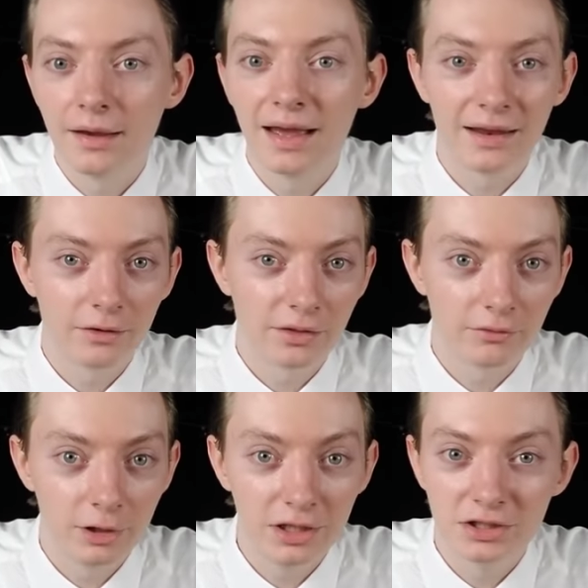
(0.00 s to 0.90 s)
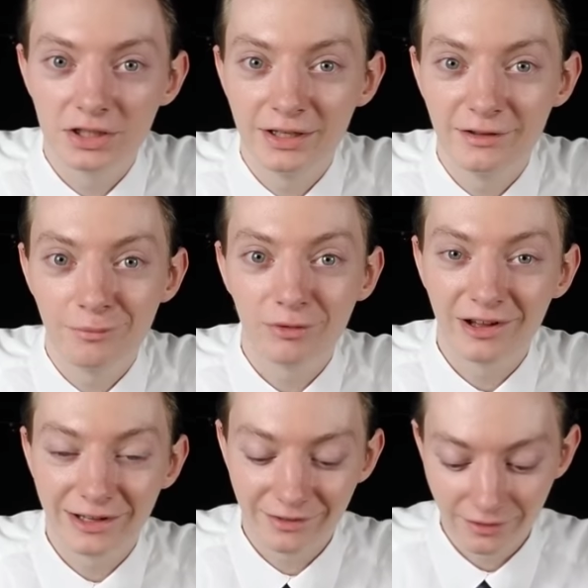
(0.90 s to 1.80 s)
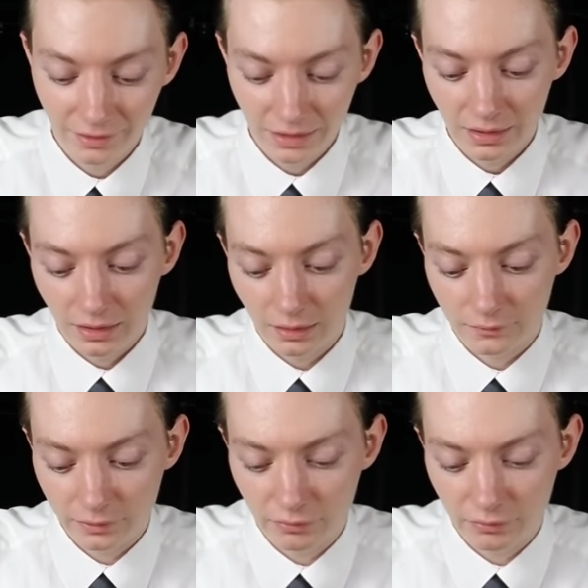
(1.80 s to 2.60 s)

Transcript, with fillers: and a 3-cheese blend for